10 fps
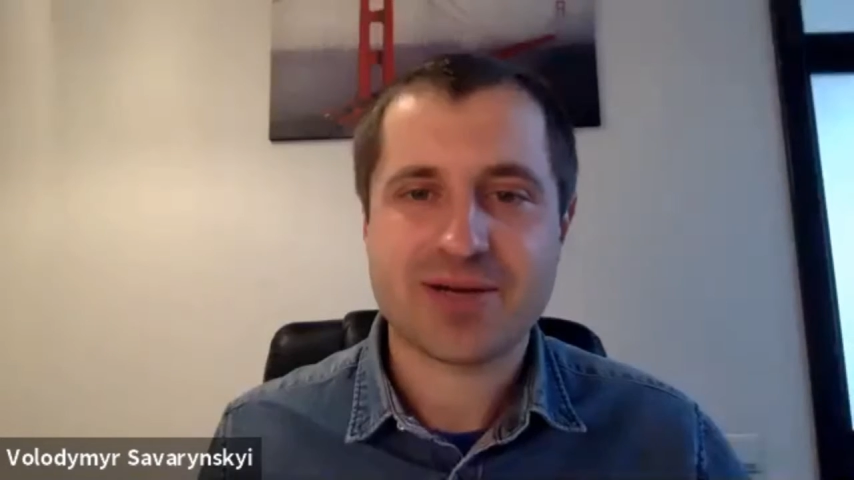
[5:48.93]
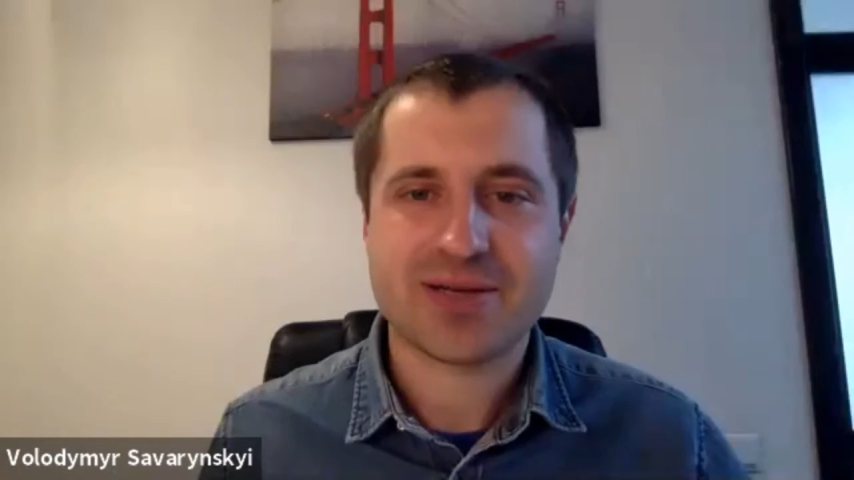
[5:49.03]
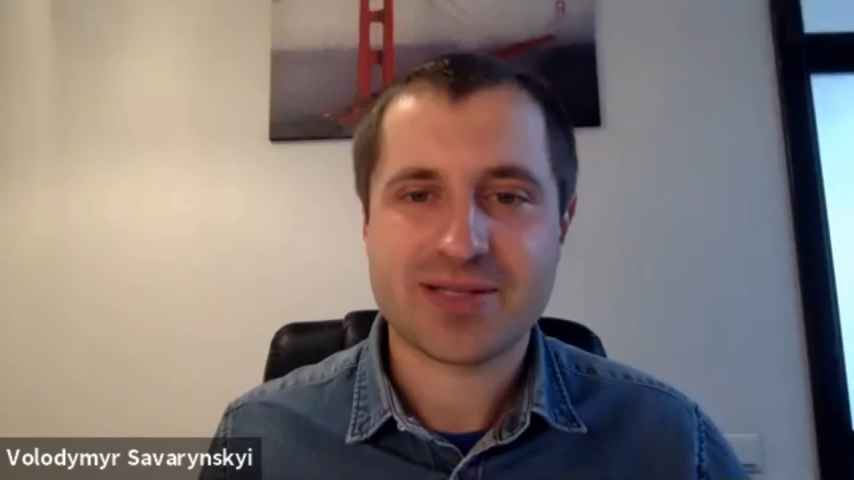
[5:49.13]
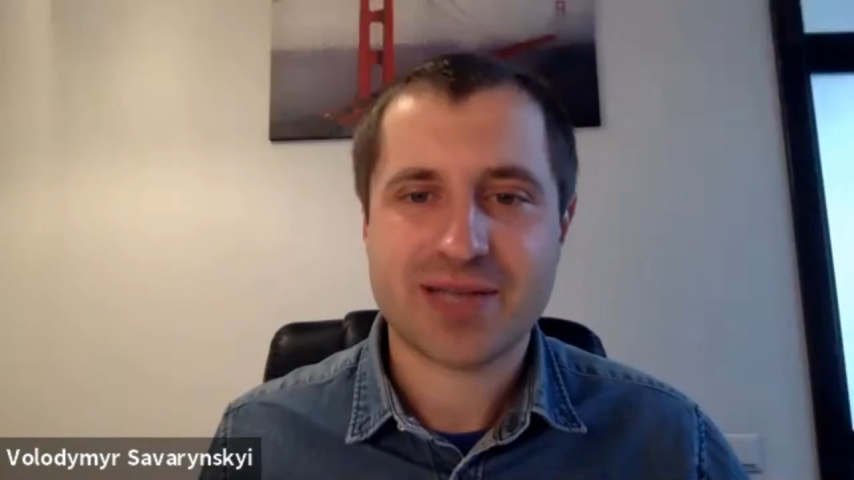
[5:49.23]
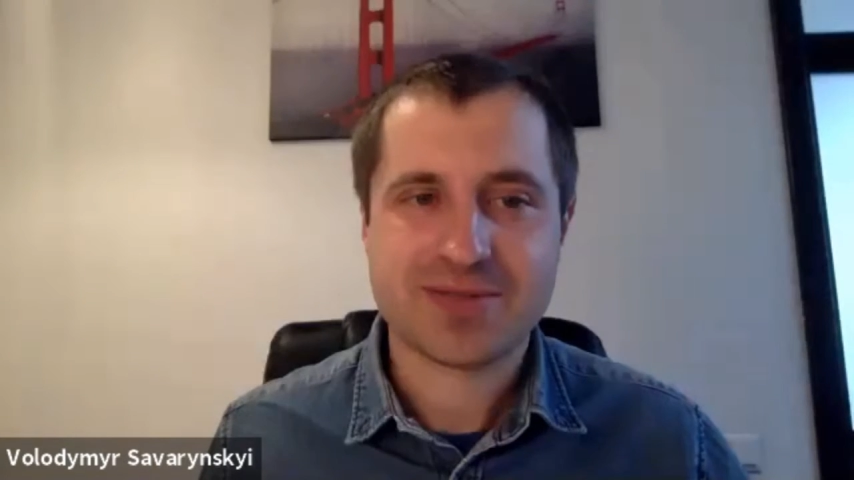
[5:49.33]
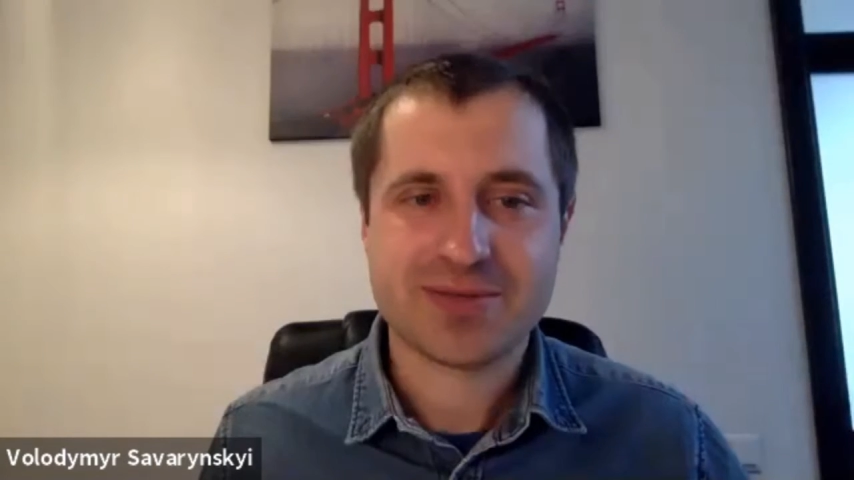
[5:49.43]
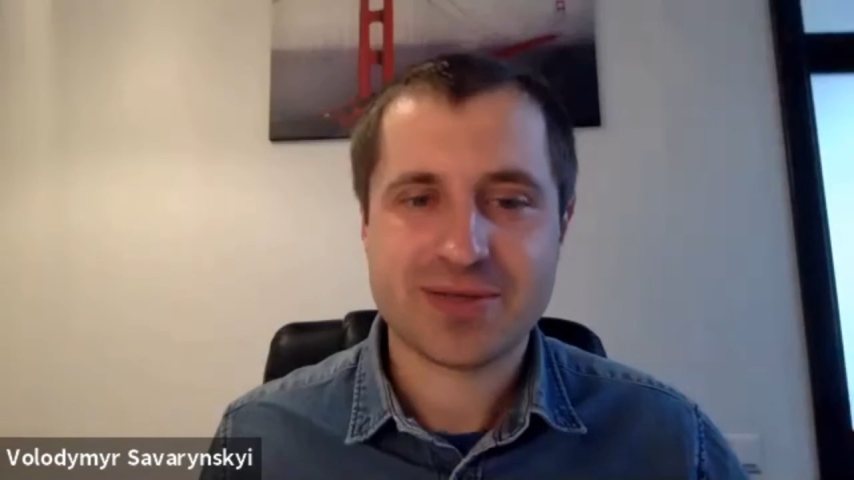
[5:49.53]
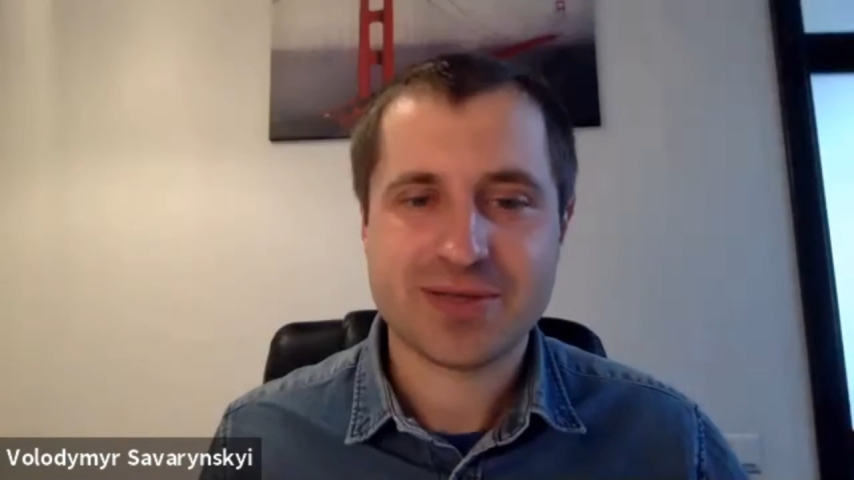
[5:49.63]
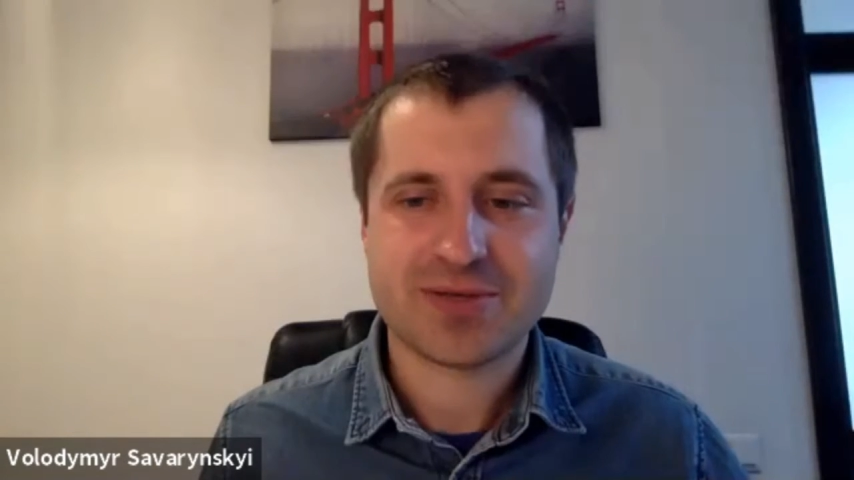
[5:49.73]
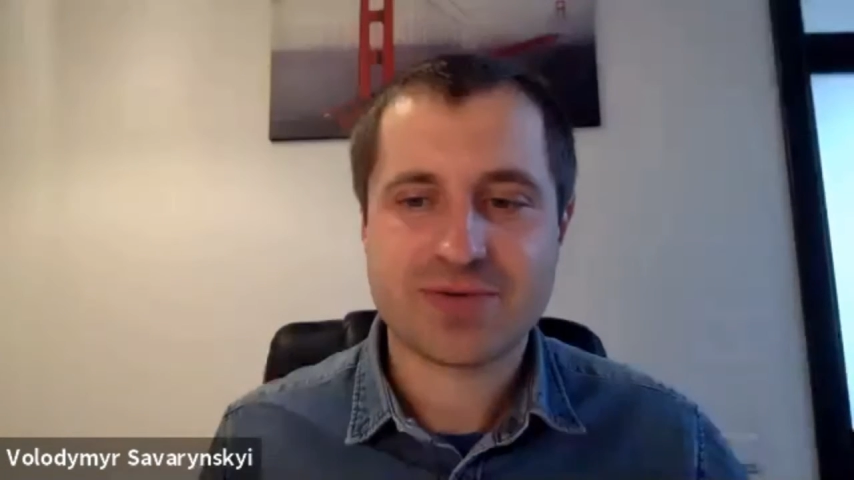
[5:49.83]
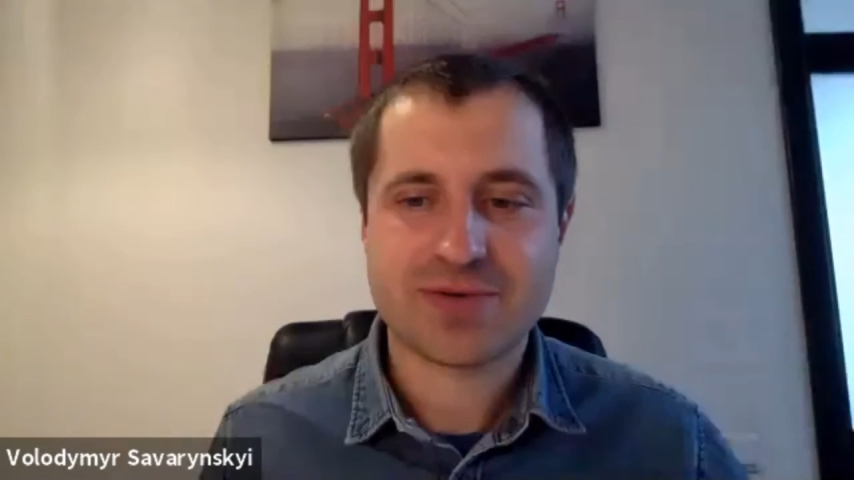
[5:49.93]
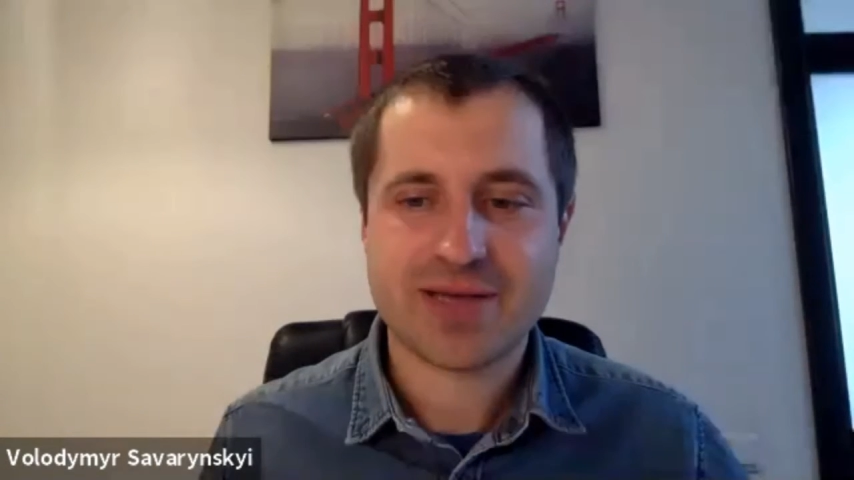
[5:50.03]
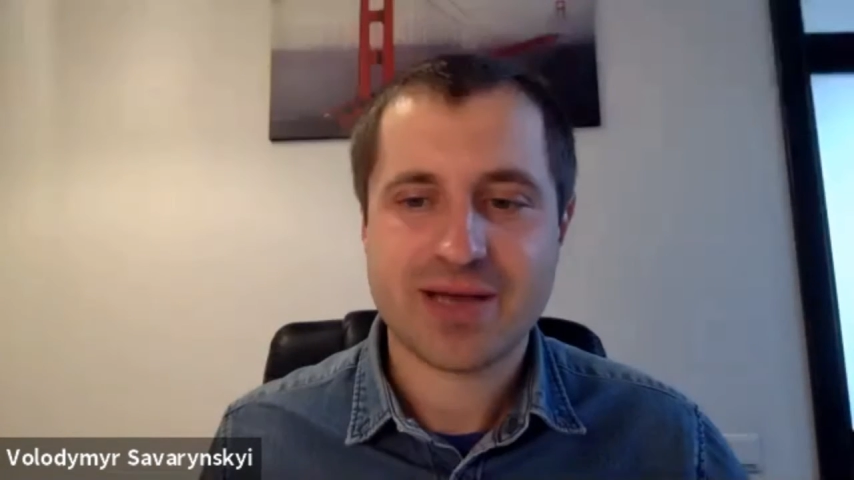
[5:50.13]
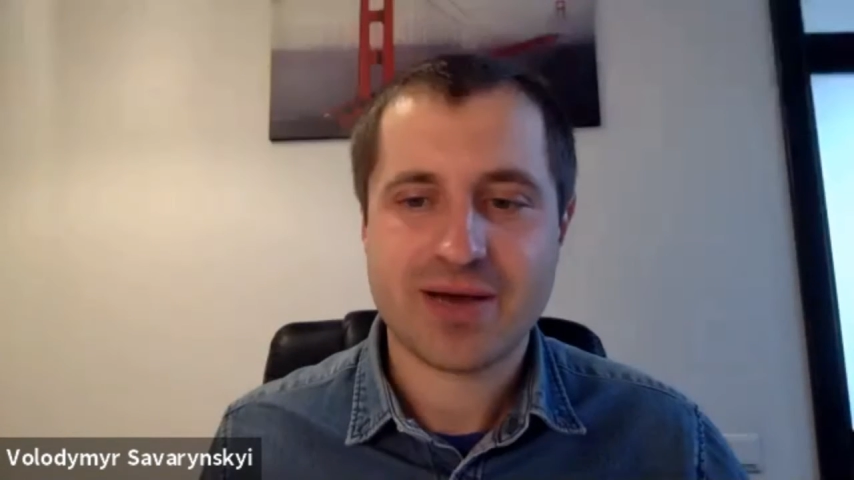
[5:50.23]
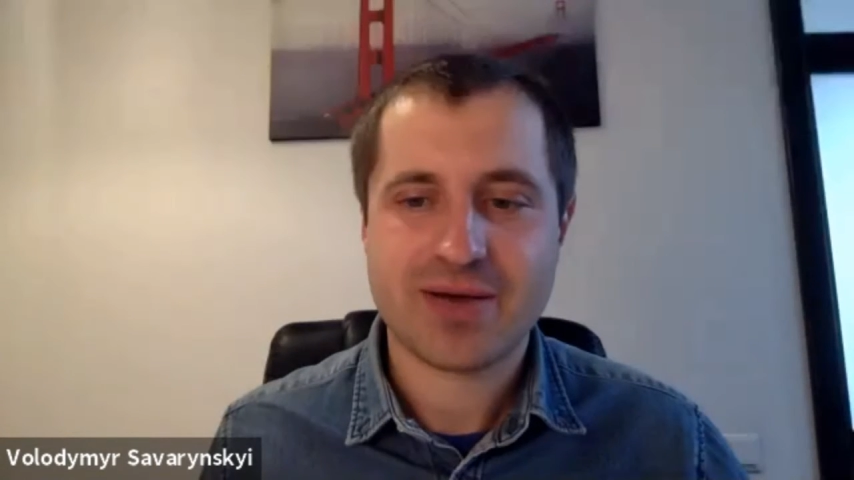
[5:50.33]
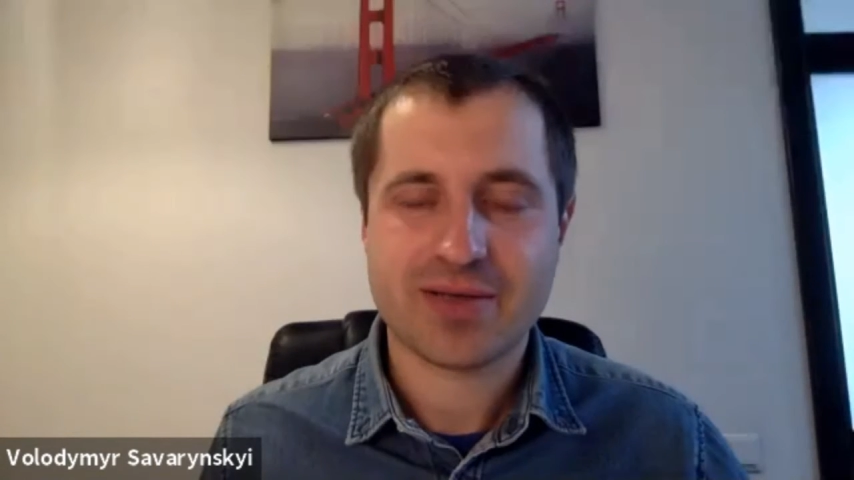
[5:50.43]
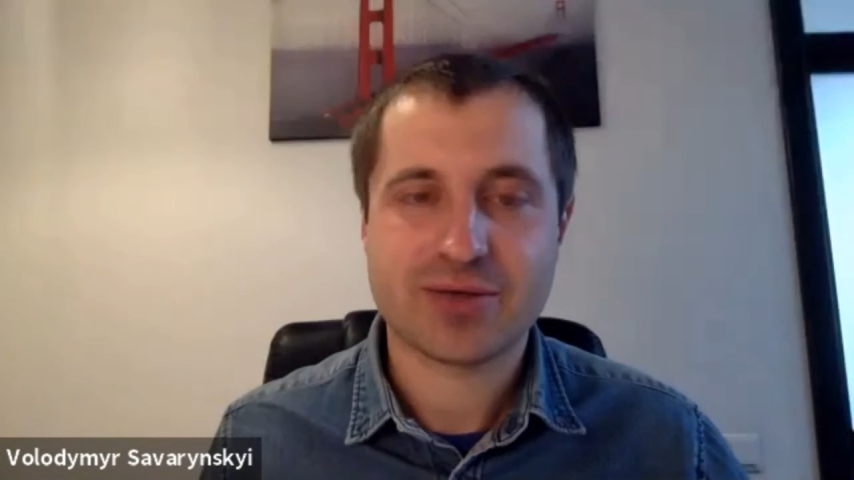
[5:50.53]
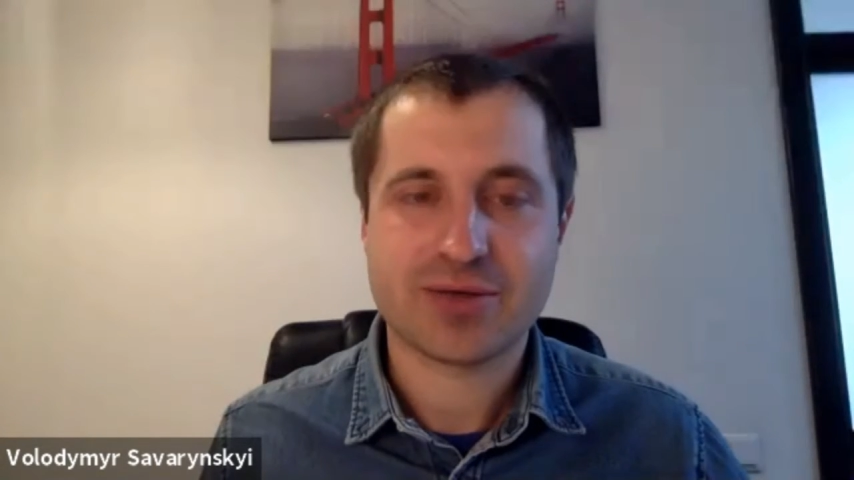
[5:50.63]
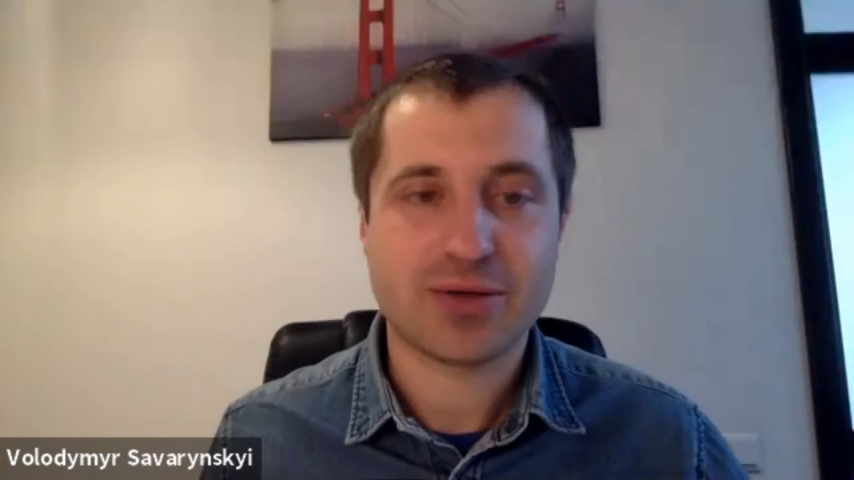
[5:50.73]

prototype to illustrate